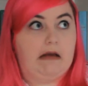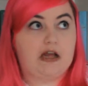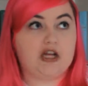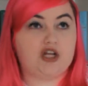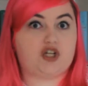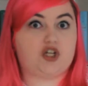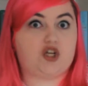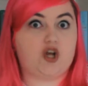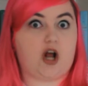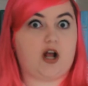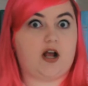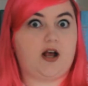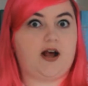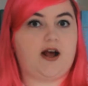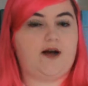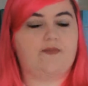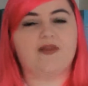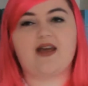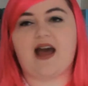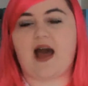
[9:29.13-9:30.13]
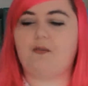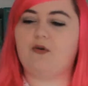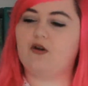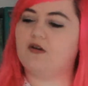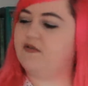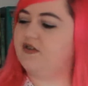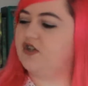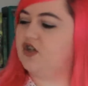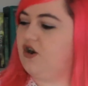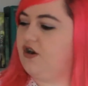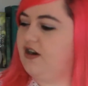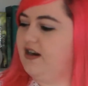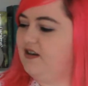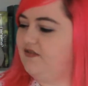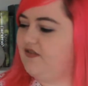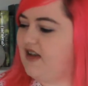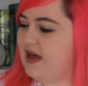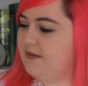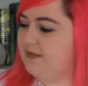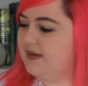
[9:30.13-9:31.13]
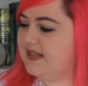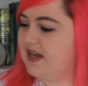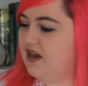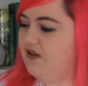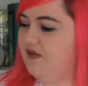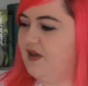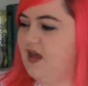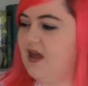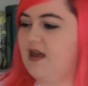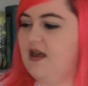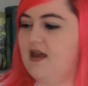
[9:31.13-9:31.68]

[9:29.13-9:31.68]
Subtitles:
Shocker! I'm more of a Dorian fan myself,